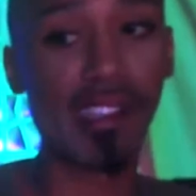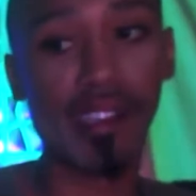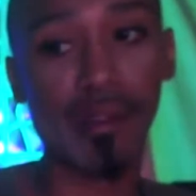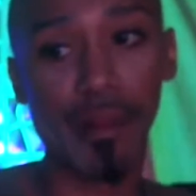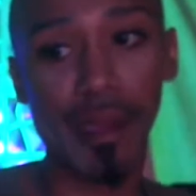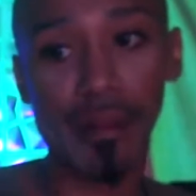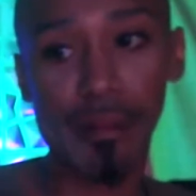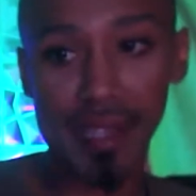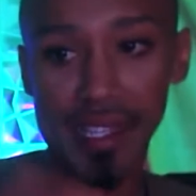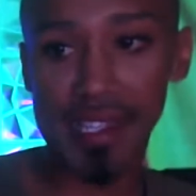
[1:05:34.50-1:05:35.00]
may
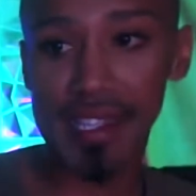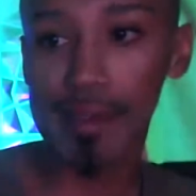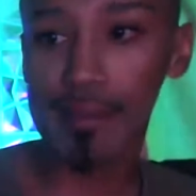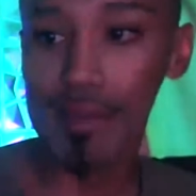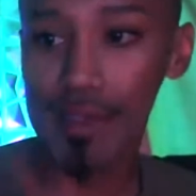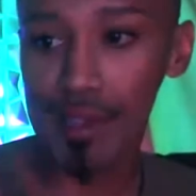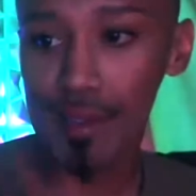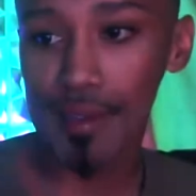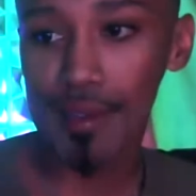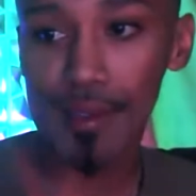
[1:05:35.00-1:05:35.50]
be someone
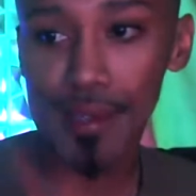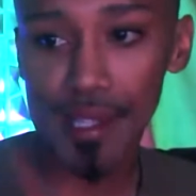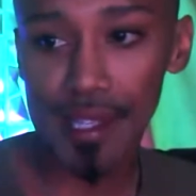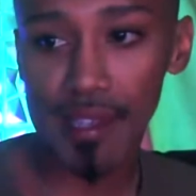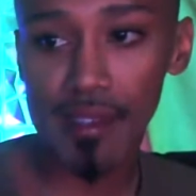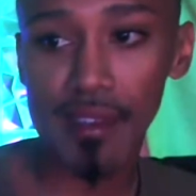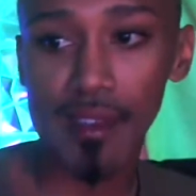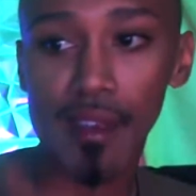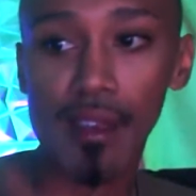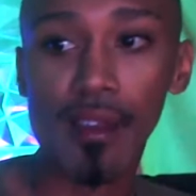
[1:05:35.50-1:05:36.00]
who's
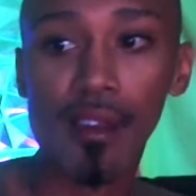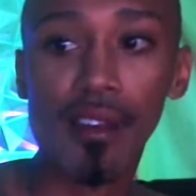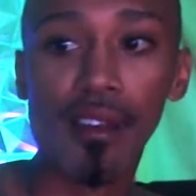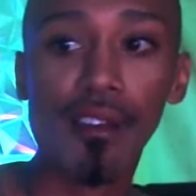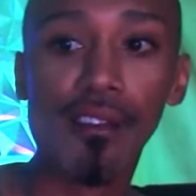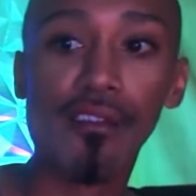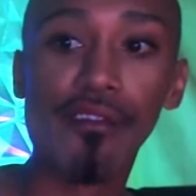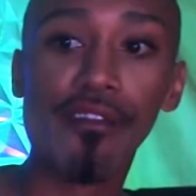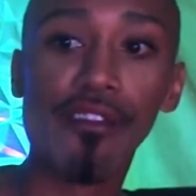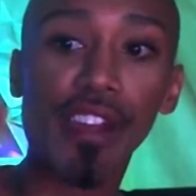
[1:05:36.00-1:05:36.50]

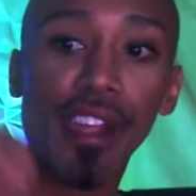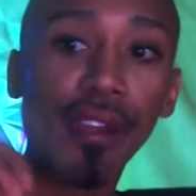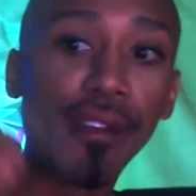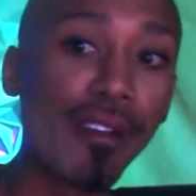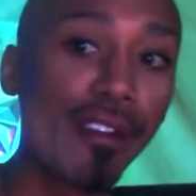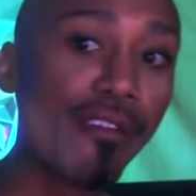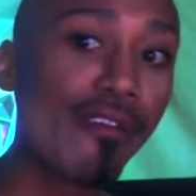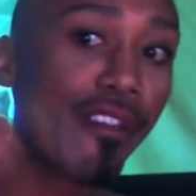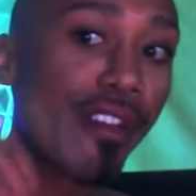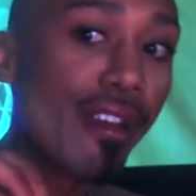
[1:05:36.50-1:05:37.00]
very,
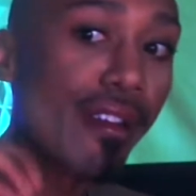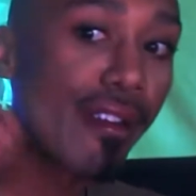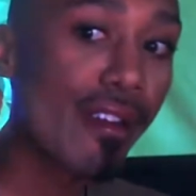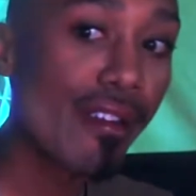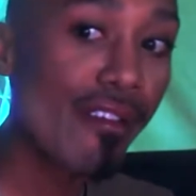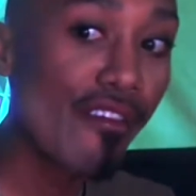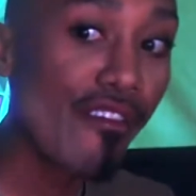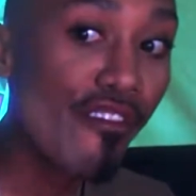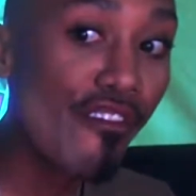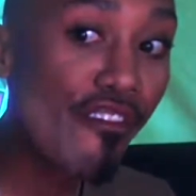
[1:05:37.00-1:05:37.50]
very,
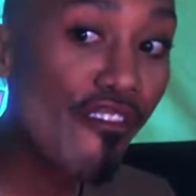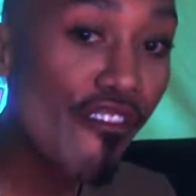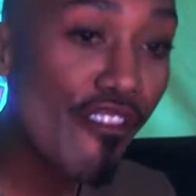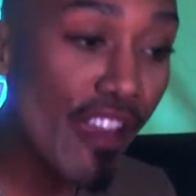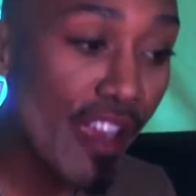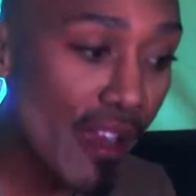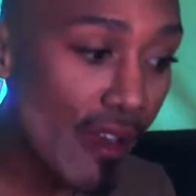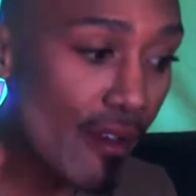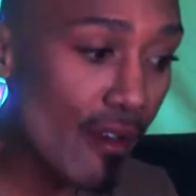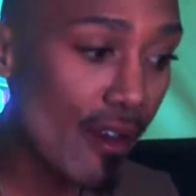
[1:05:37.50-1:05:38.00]

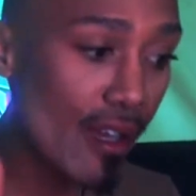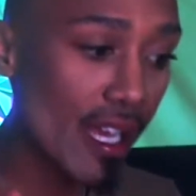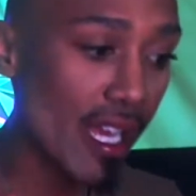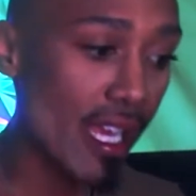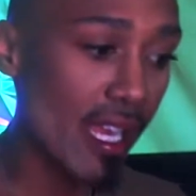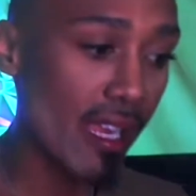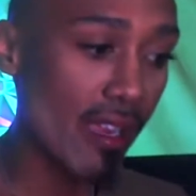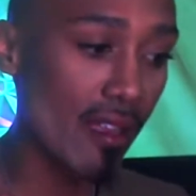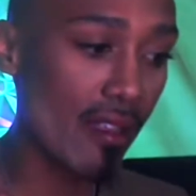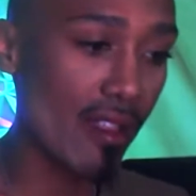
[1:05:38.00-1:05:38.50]

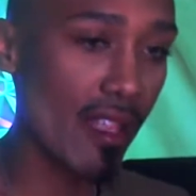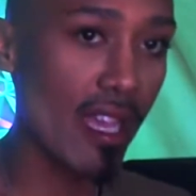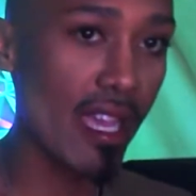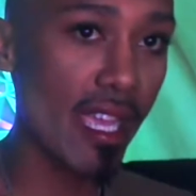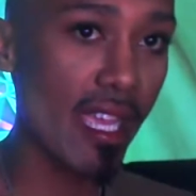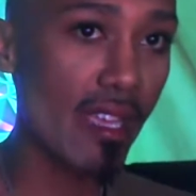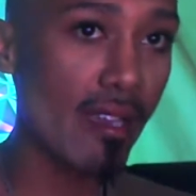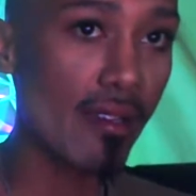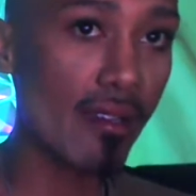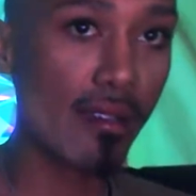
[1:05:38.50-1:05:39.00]
very
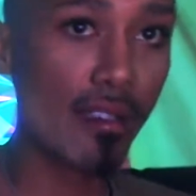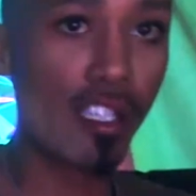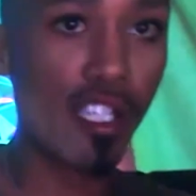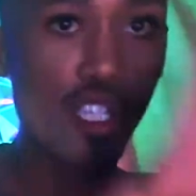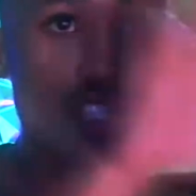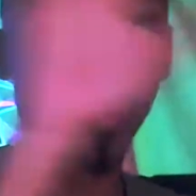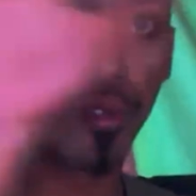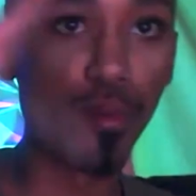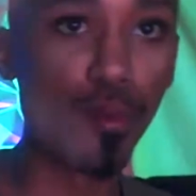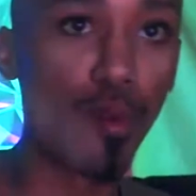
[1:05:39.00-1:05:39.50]
like
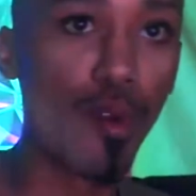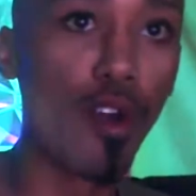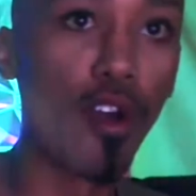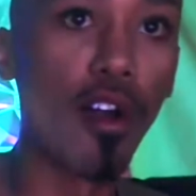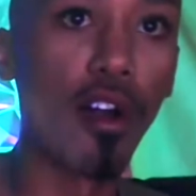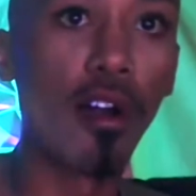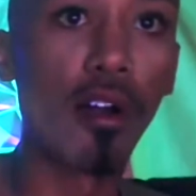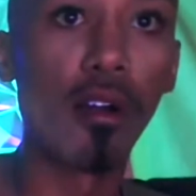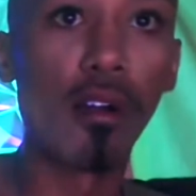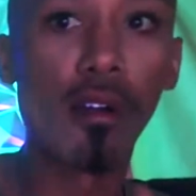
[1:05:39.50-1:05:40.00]

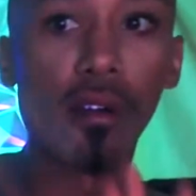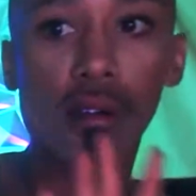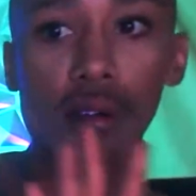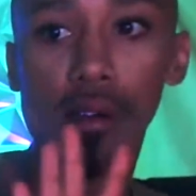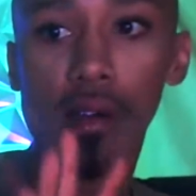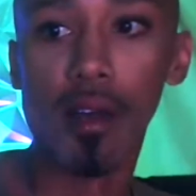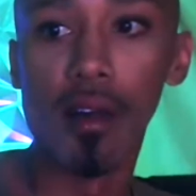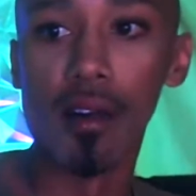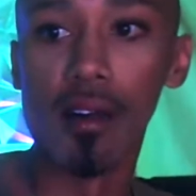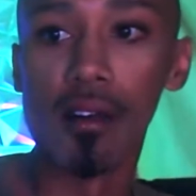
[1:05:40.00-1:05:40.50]
strong.
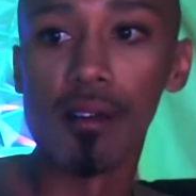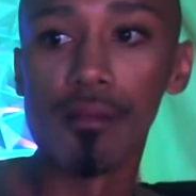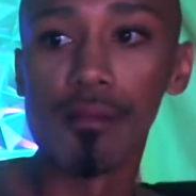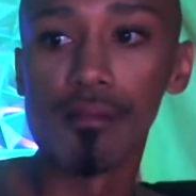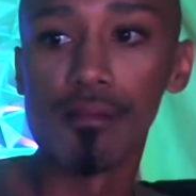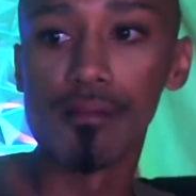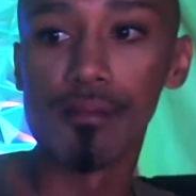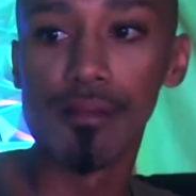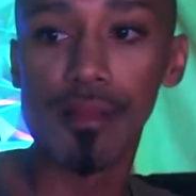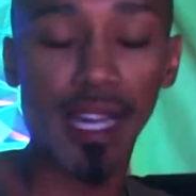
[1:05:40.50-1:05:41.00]

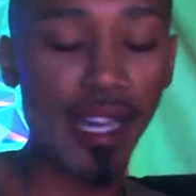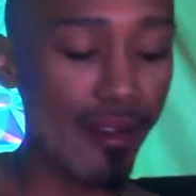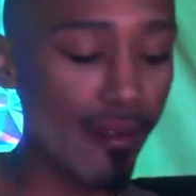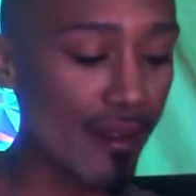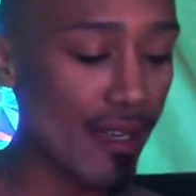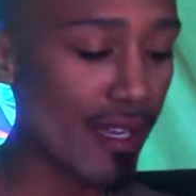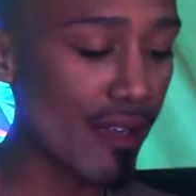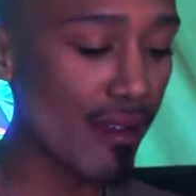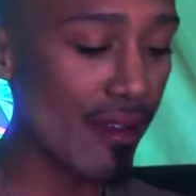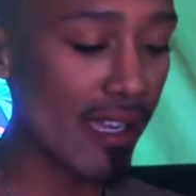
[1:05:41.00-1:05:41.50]
I don't
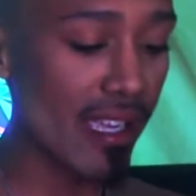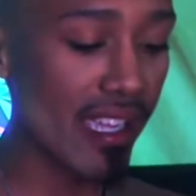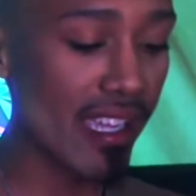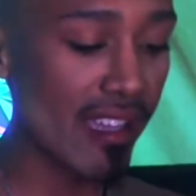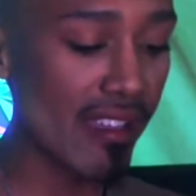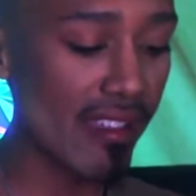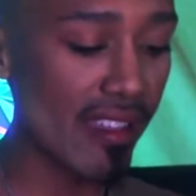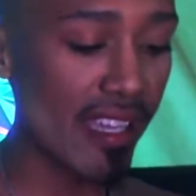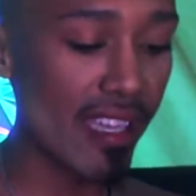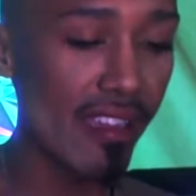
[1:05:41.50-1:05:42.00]
know. I get
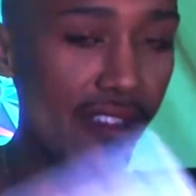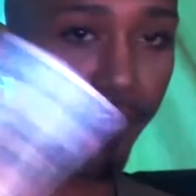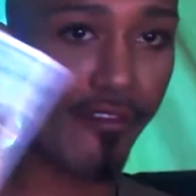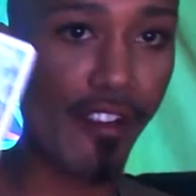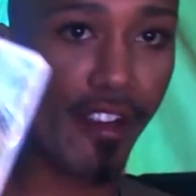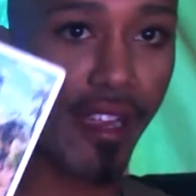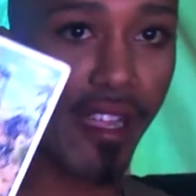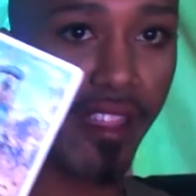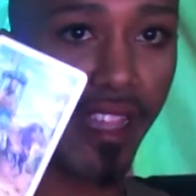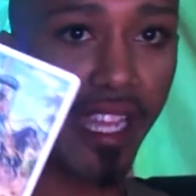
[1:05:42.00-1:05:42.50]
like
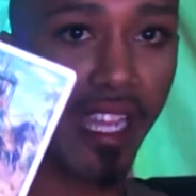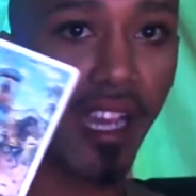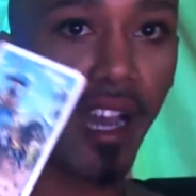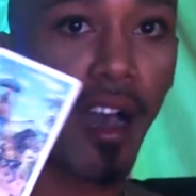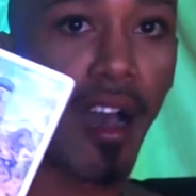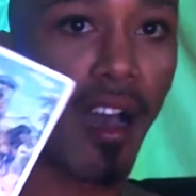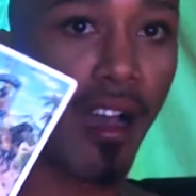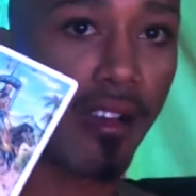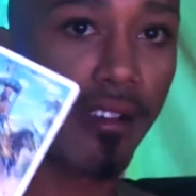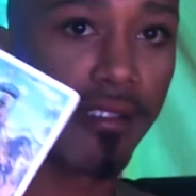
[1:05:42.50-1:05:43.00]
very like
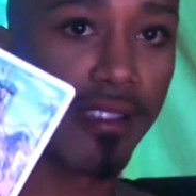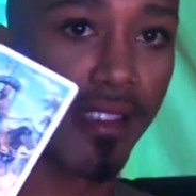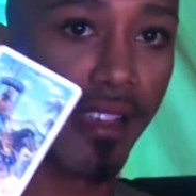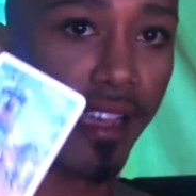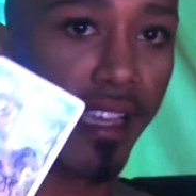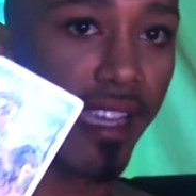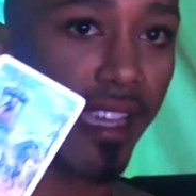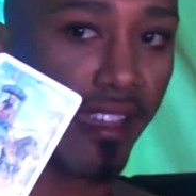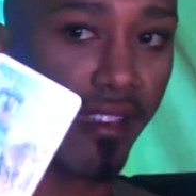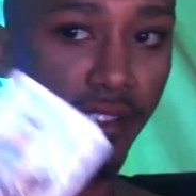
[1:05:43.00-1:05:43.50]
ox
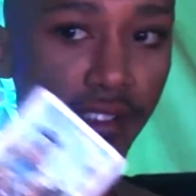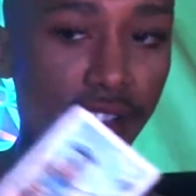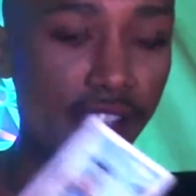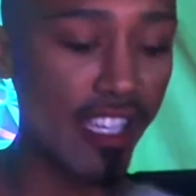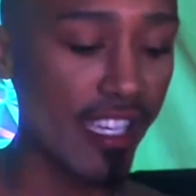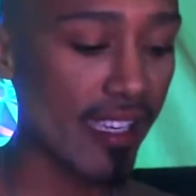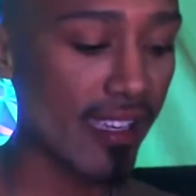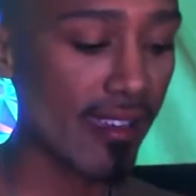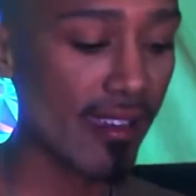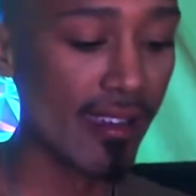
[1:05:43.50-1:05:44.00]
like
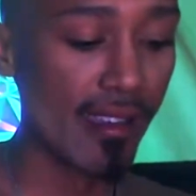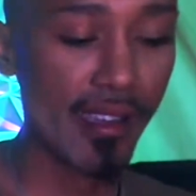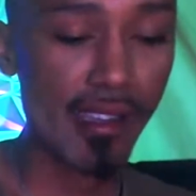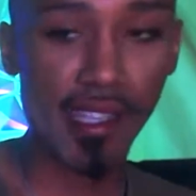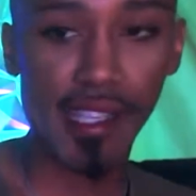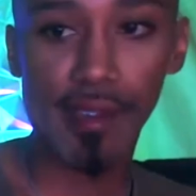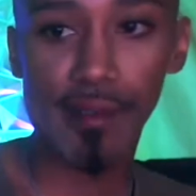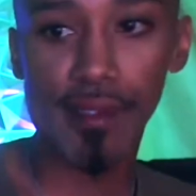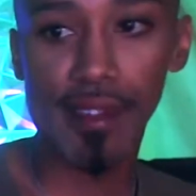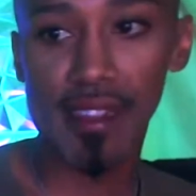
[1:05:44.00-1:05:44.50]
energy.
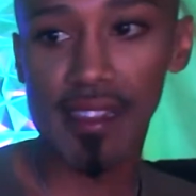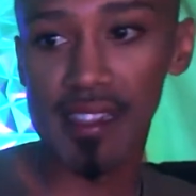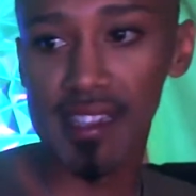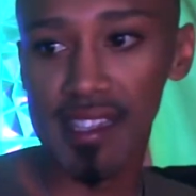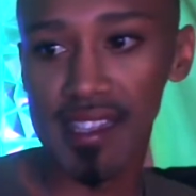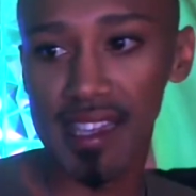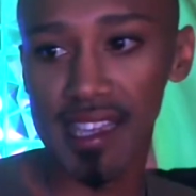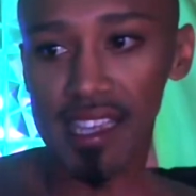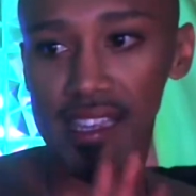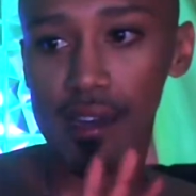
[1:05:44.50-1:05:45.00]
Someone that's just
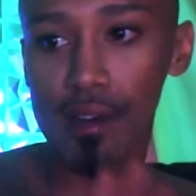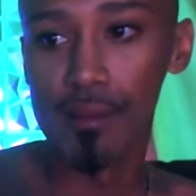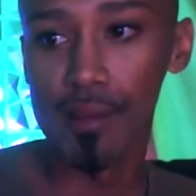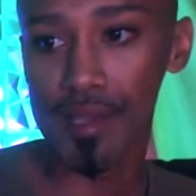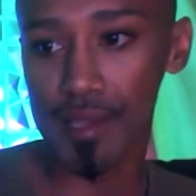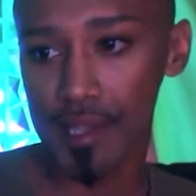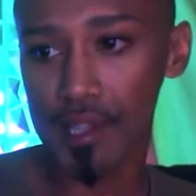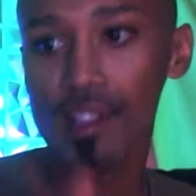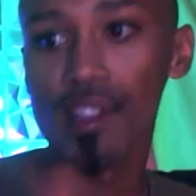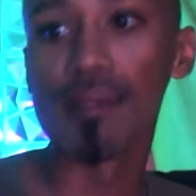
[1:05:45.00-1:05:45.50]
like
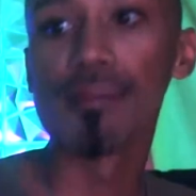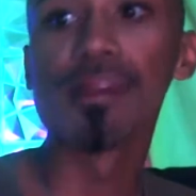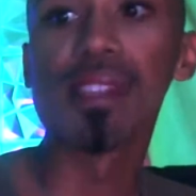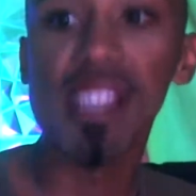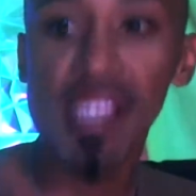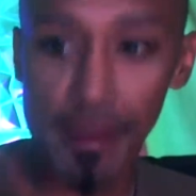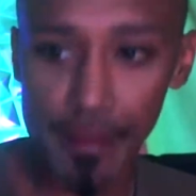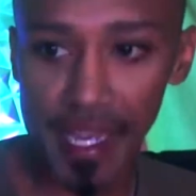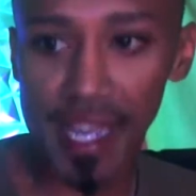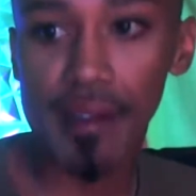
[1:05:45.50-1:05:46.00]
almost clumsy
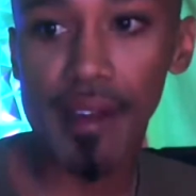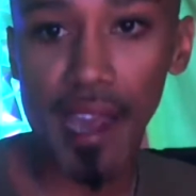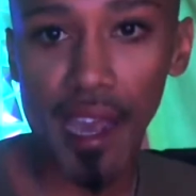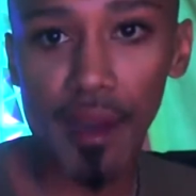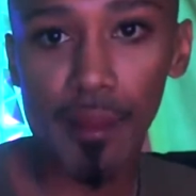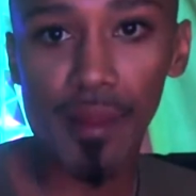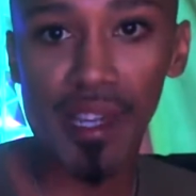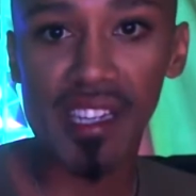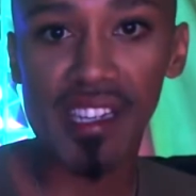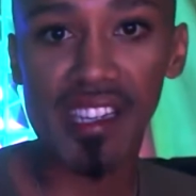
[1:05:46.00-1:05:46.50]
about how
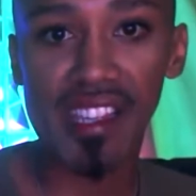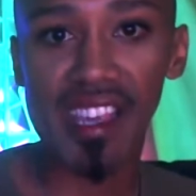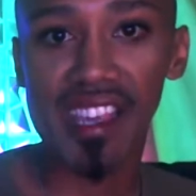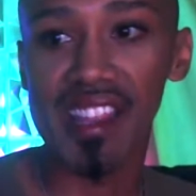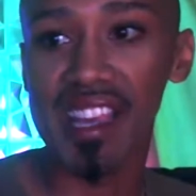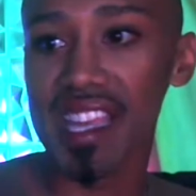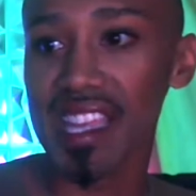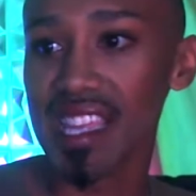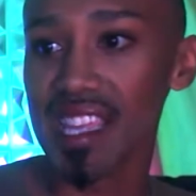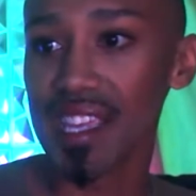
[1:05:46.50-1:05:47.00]
much they
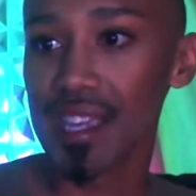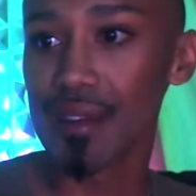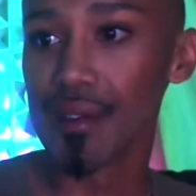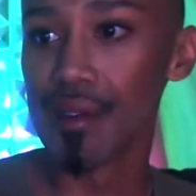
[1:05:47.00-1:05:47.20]
like you.